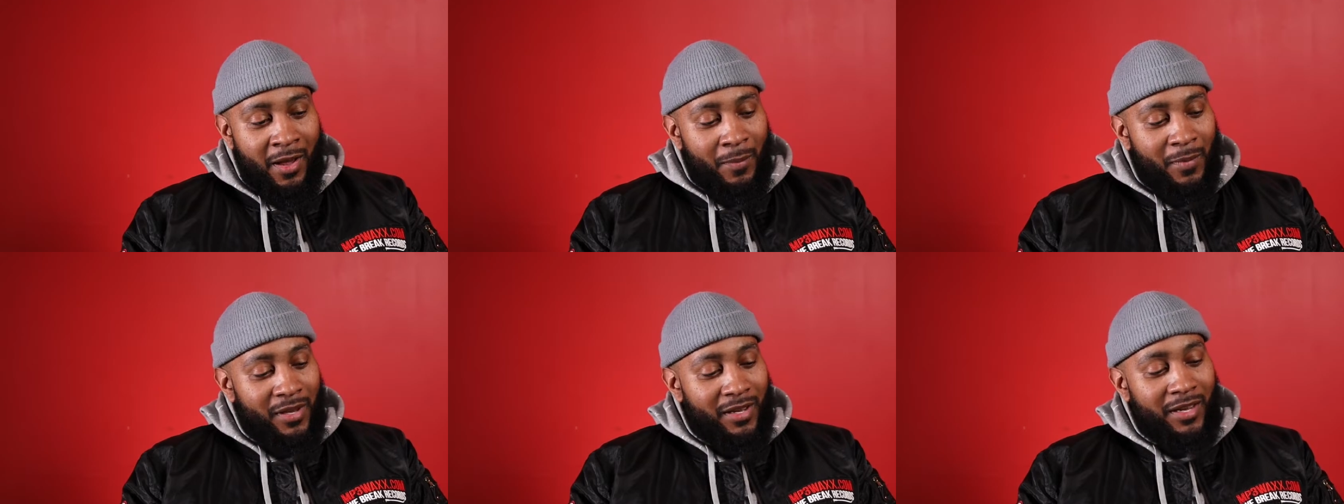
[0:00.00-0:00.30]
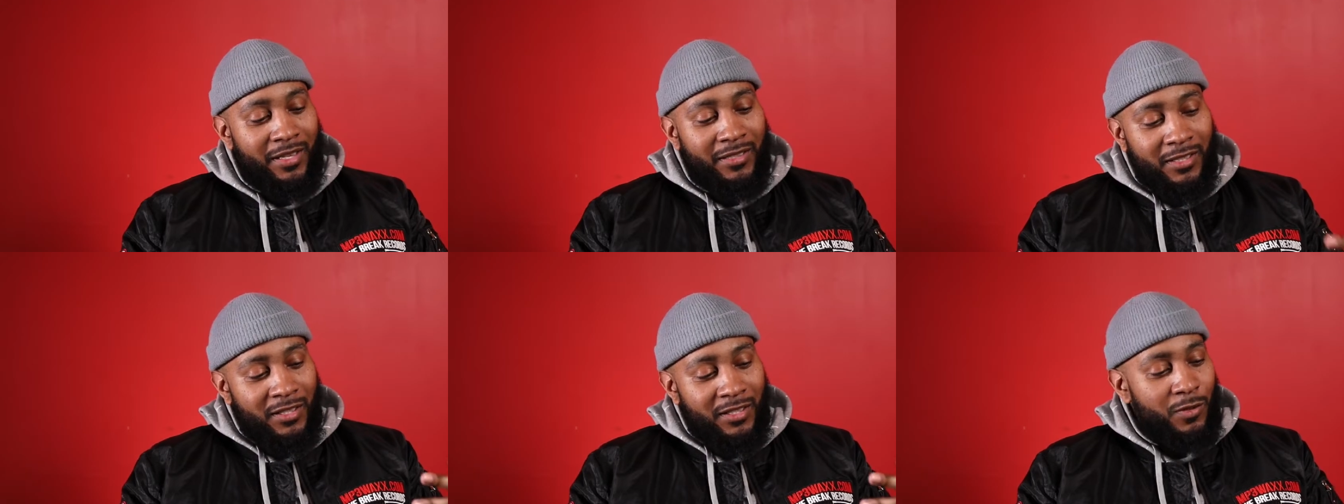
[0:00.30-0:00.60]

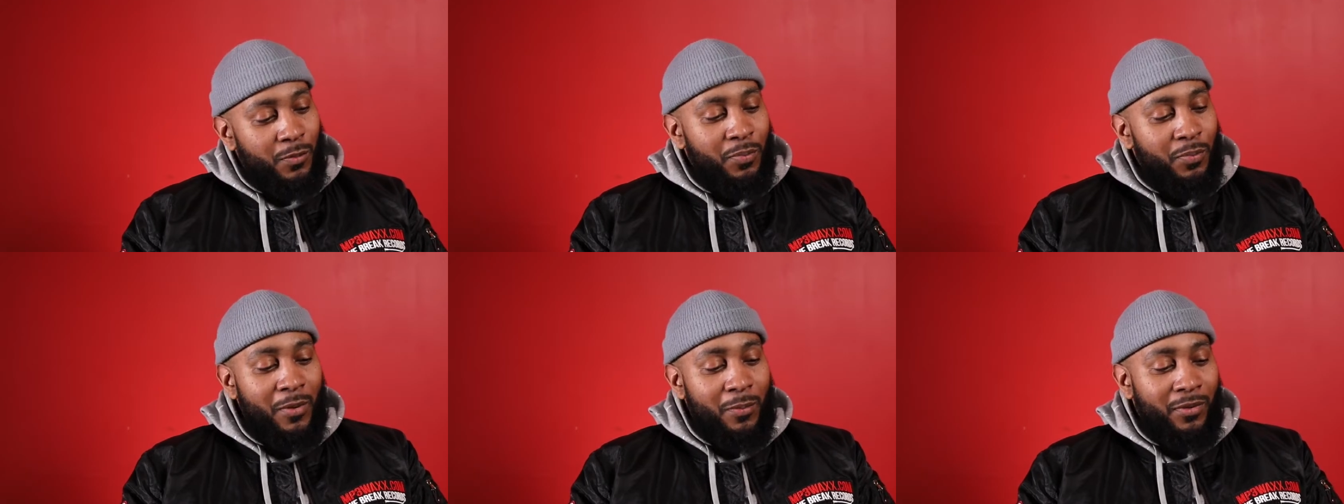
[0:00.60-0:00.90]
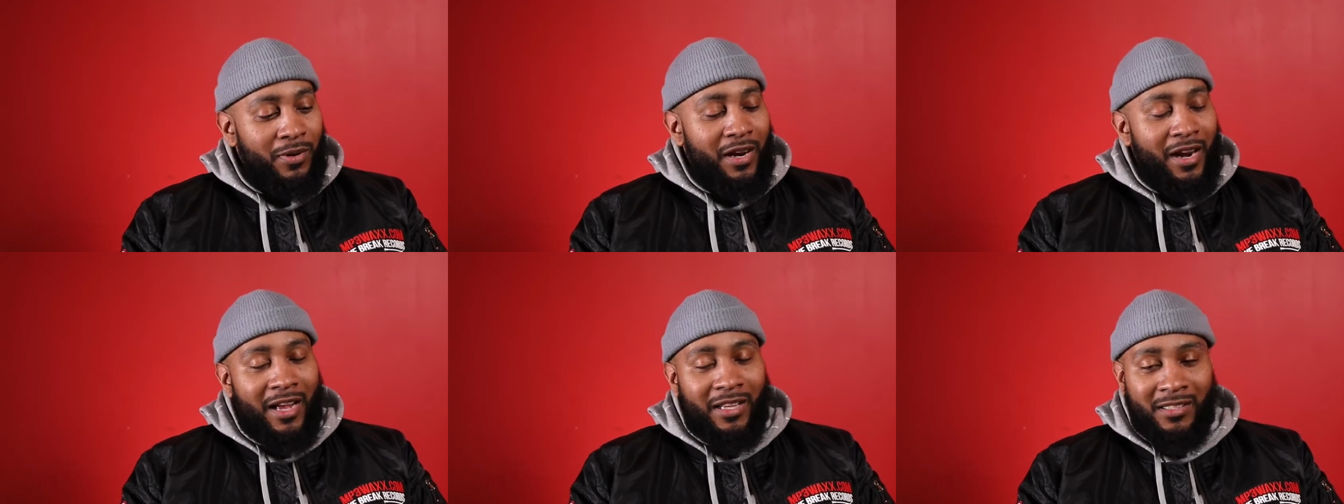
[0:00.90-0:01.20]
because these are the
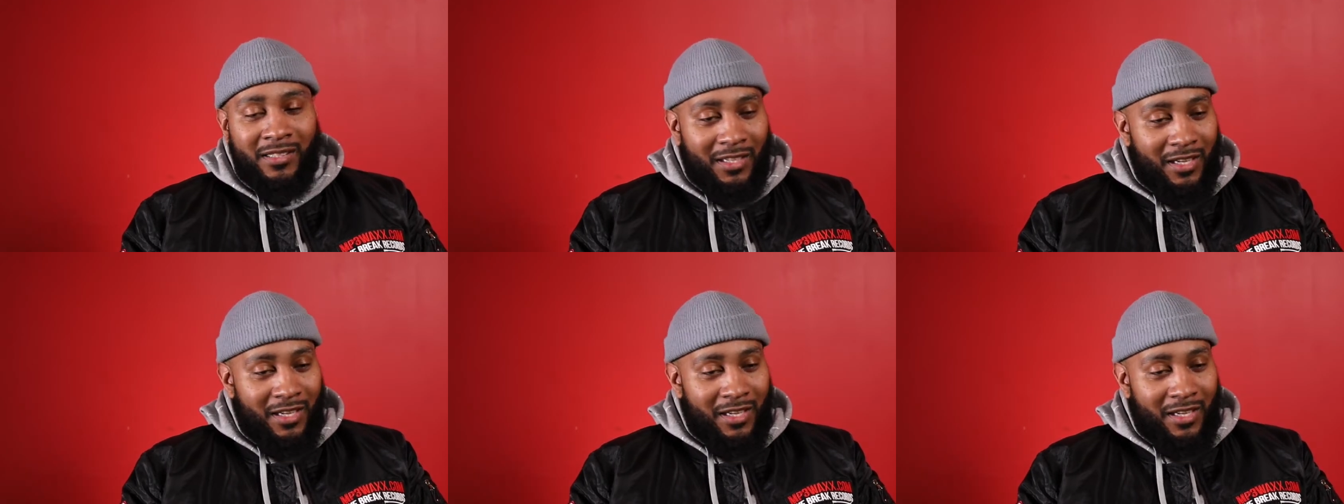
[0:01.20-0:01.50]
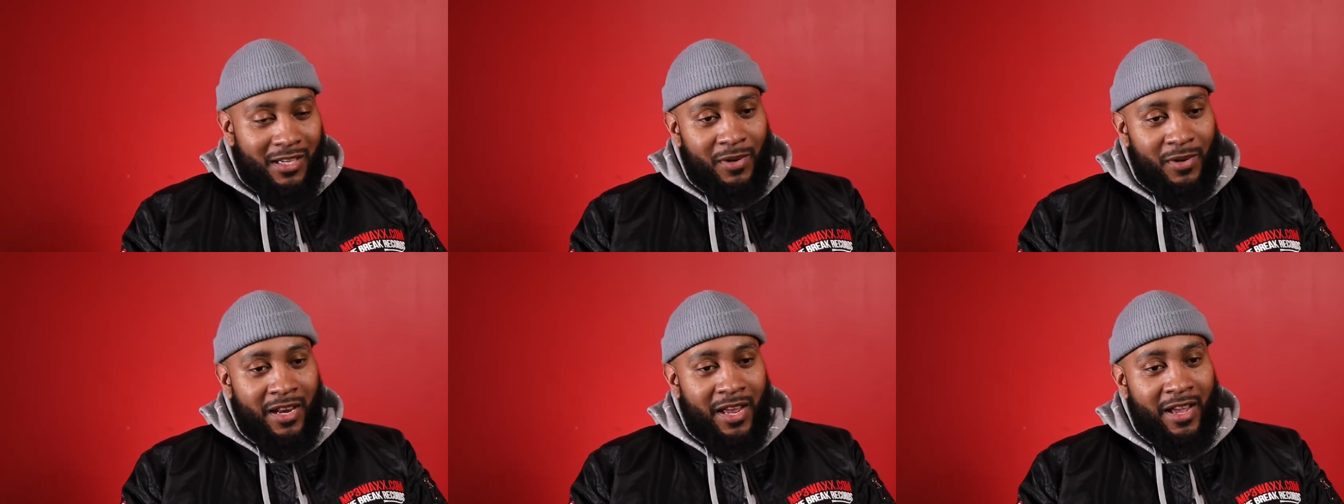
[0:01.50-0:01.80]
people that I see
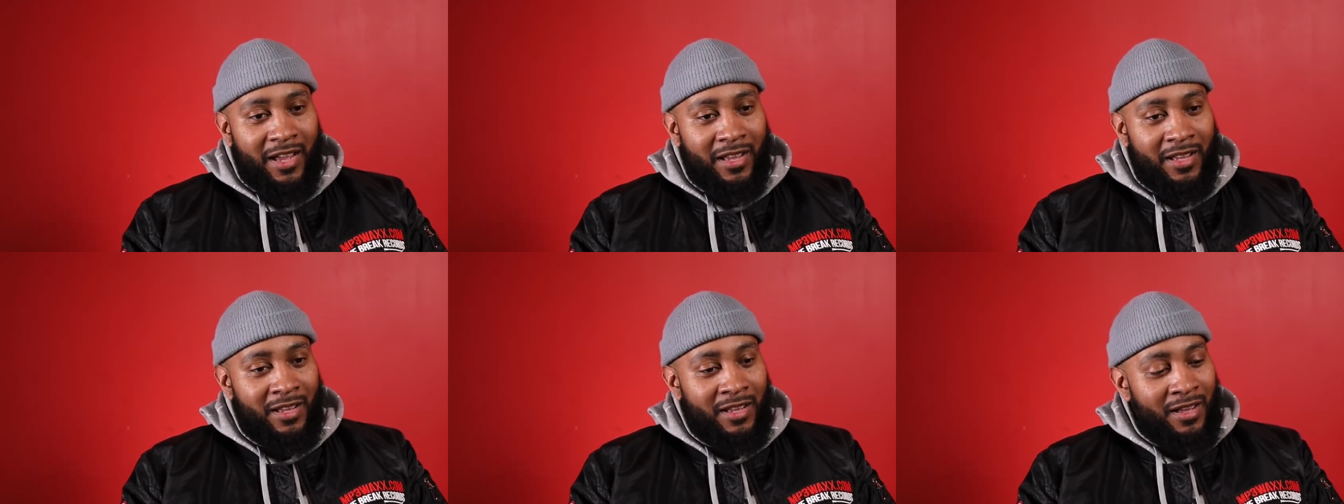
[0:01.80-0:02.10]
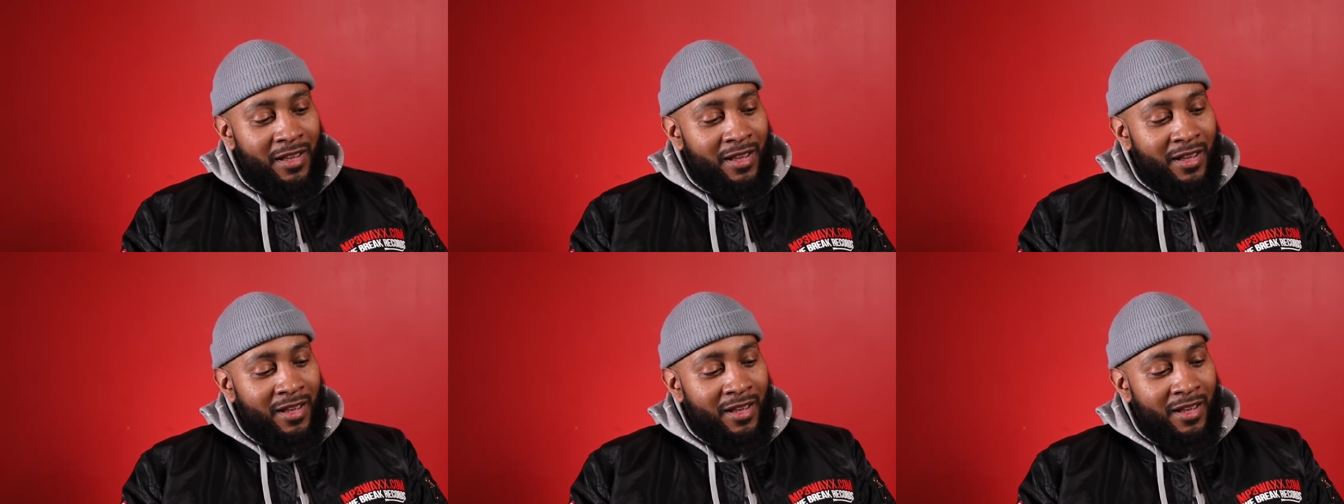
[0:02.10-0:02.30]
every day.